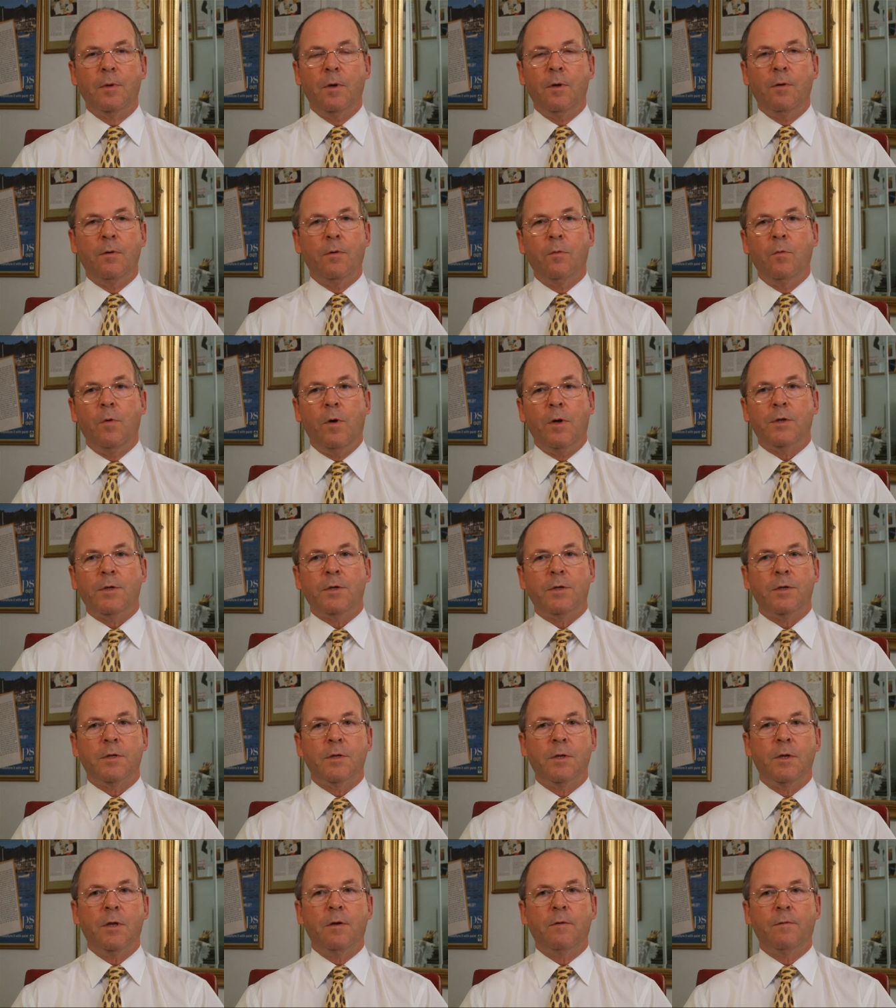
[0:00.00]
No, once
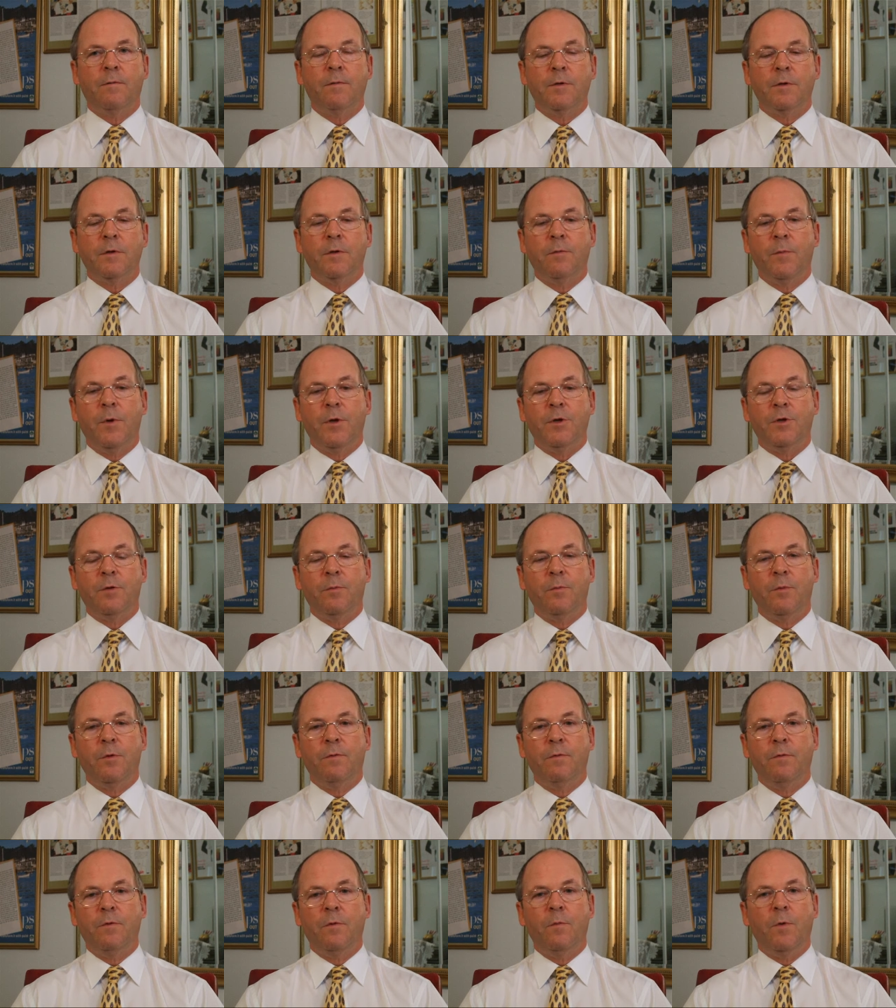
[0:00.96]
is enough, as I mentioned
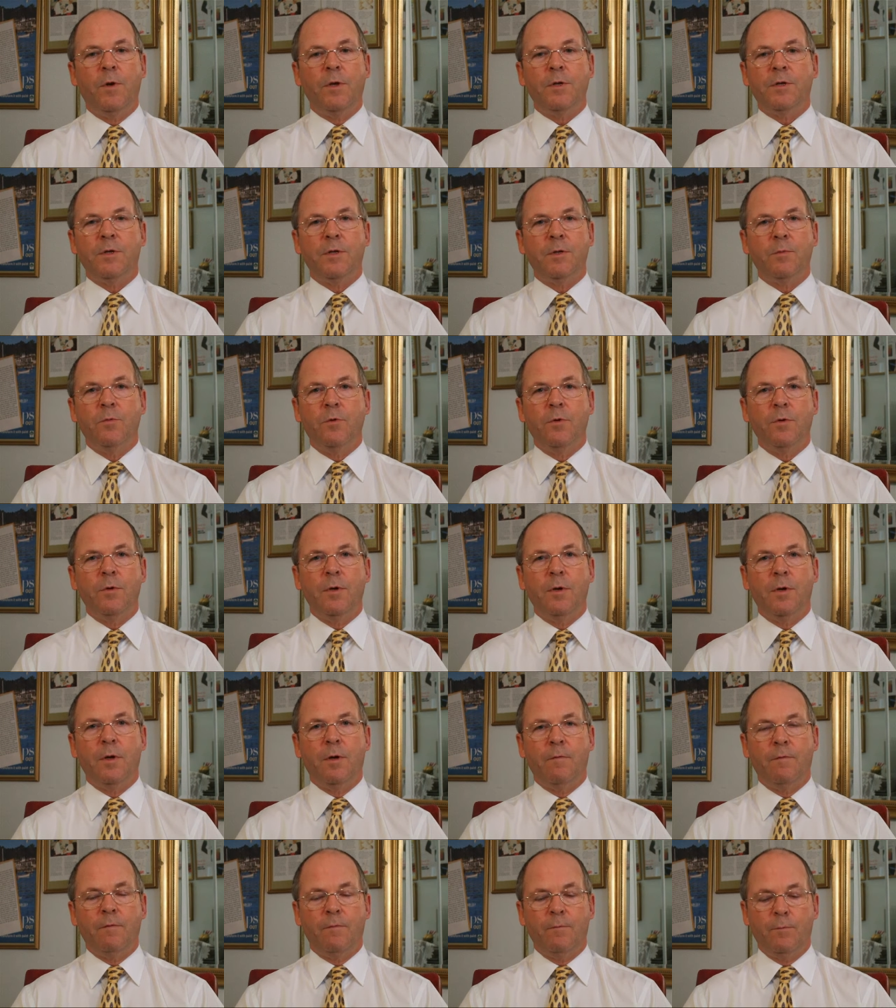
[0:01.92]
before. Once is more than
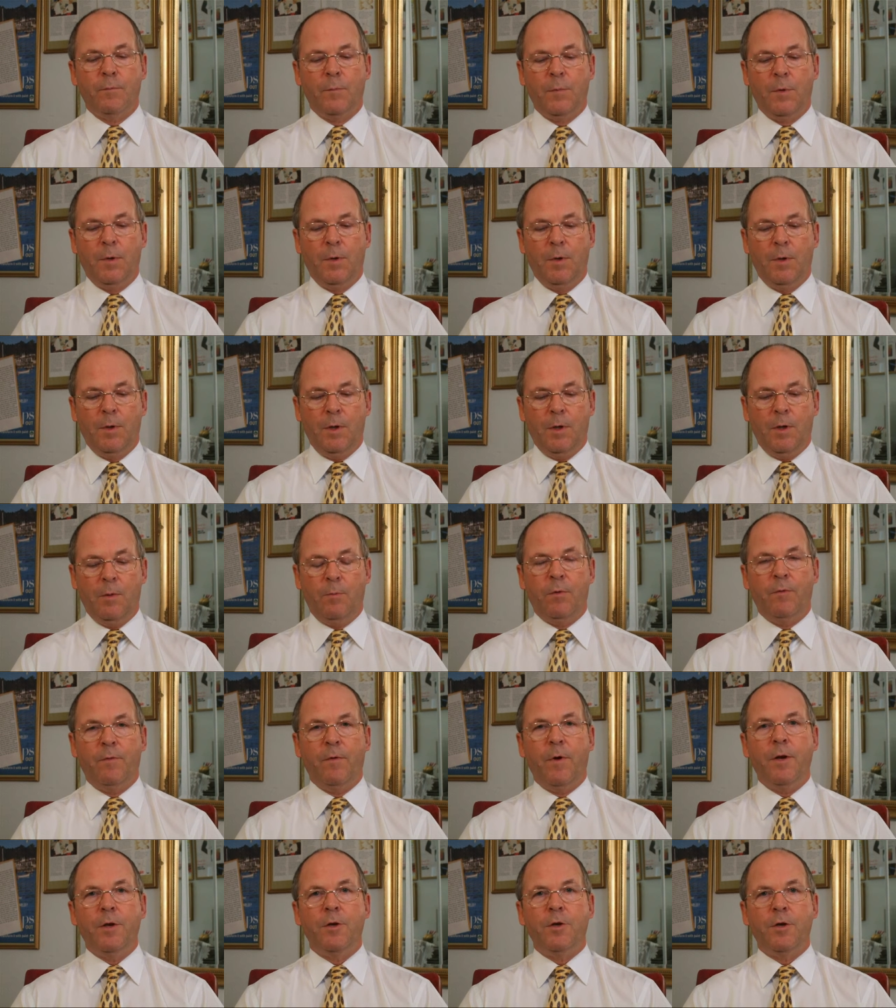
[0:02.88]
enough. Uh,
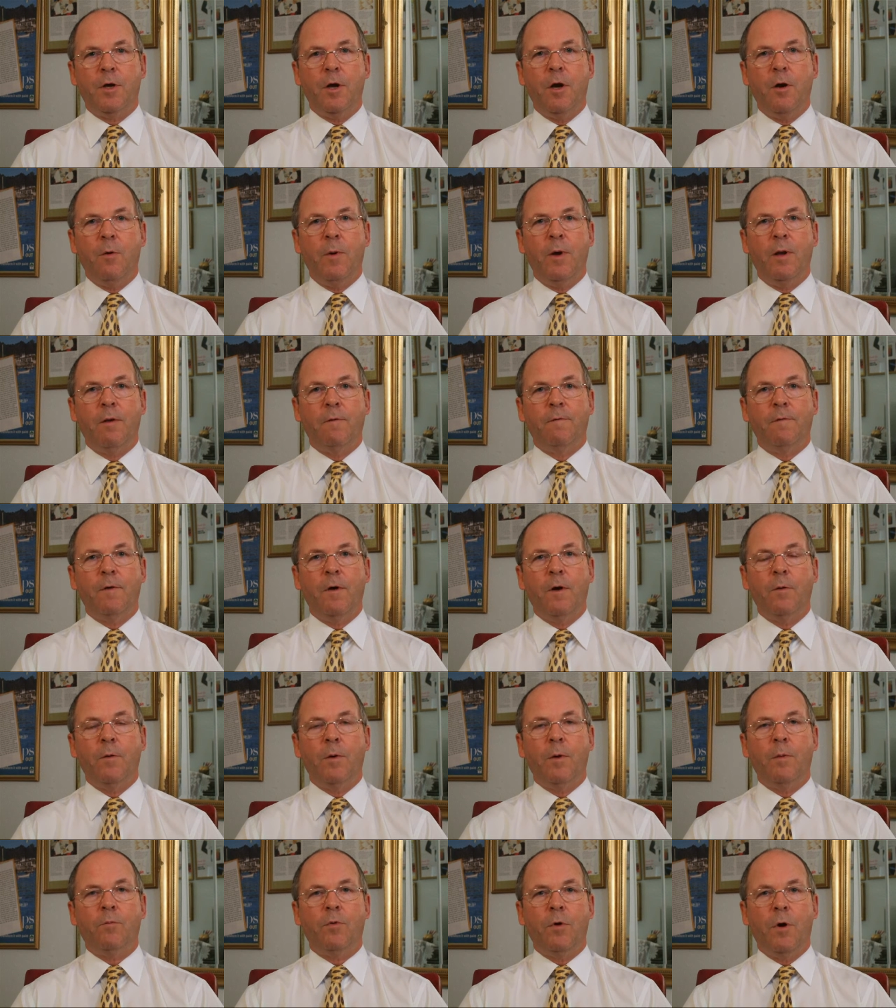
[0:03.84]
provided you go away and
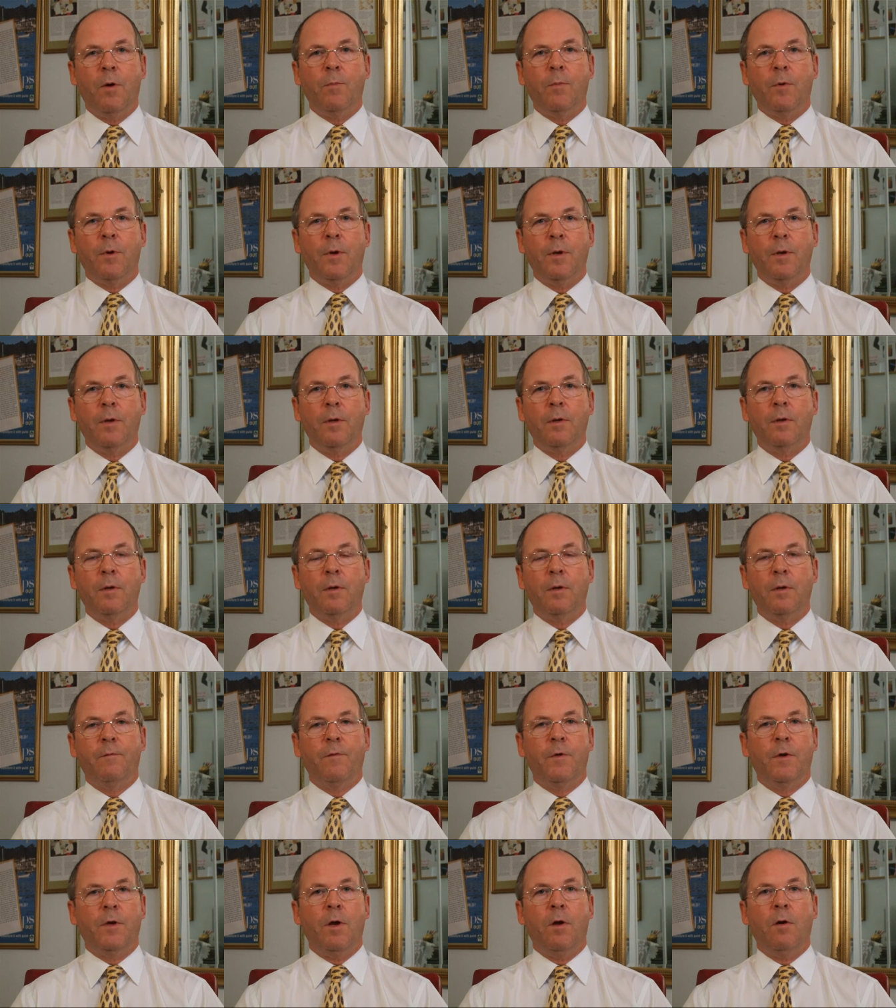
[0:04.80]
follow it properly,
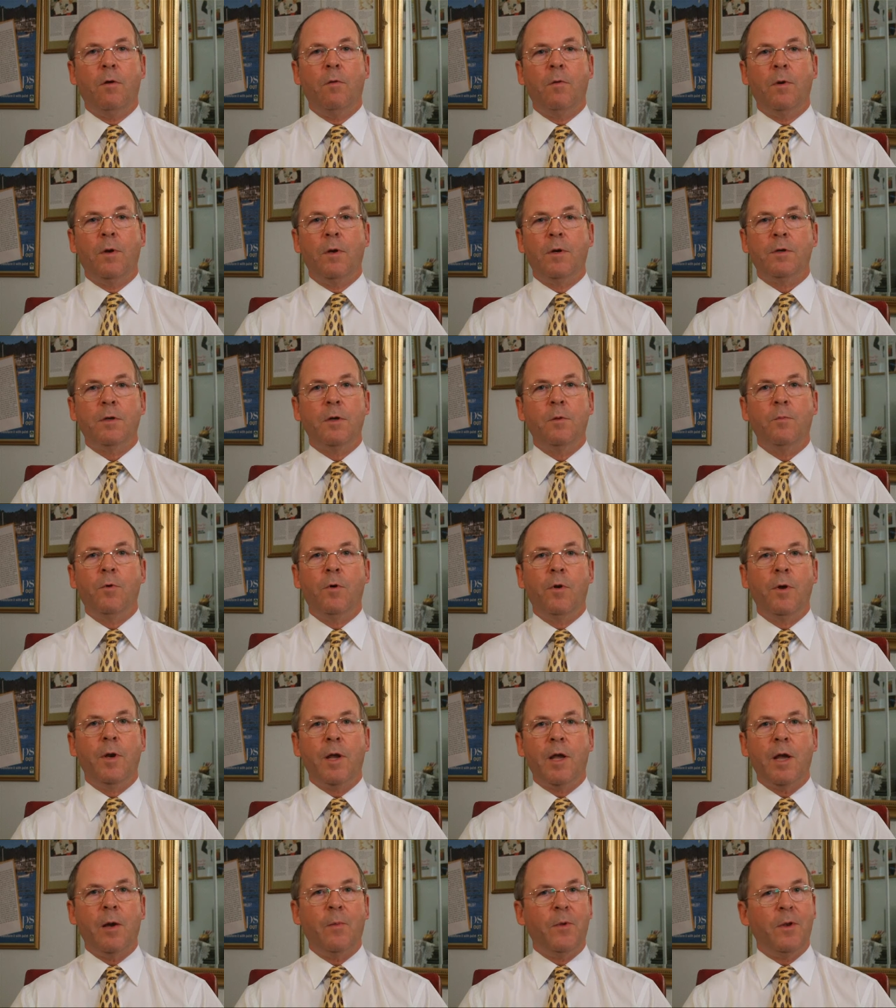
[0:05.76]
and if you don't, then there's no
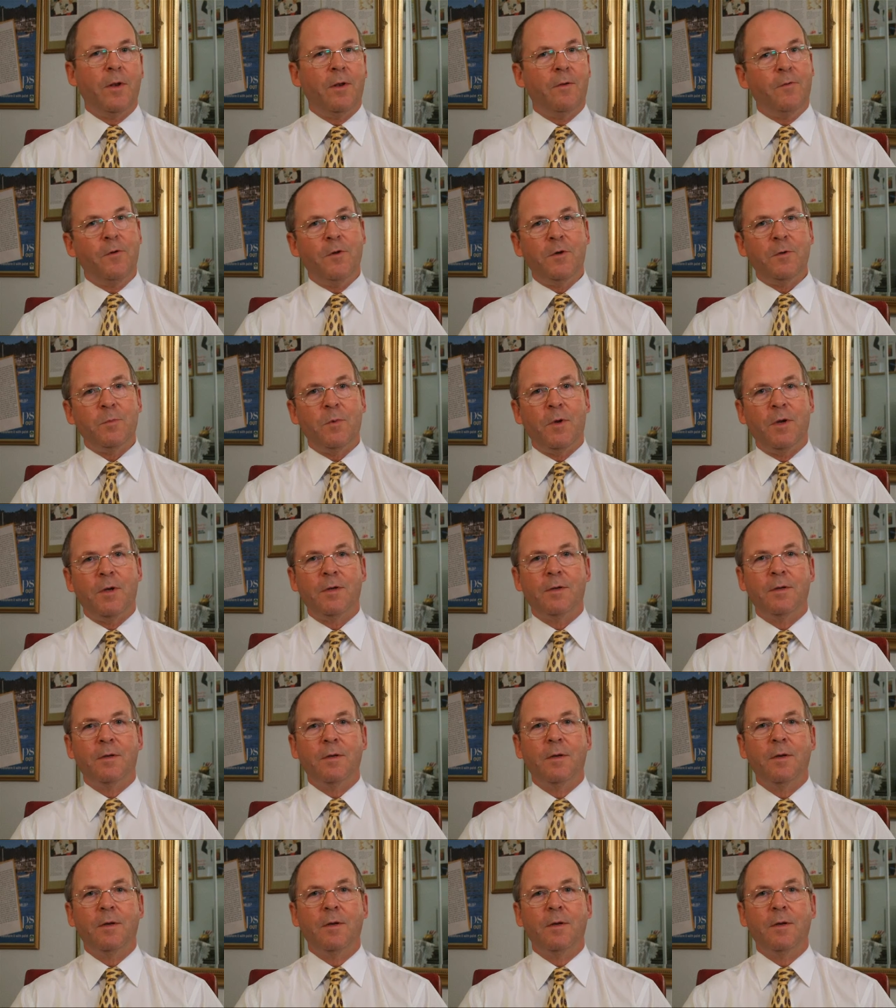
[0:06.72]
point in coming in the first place.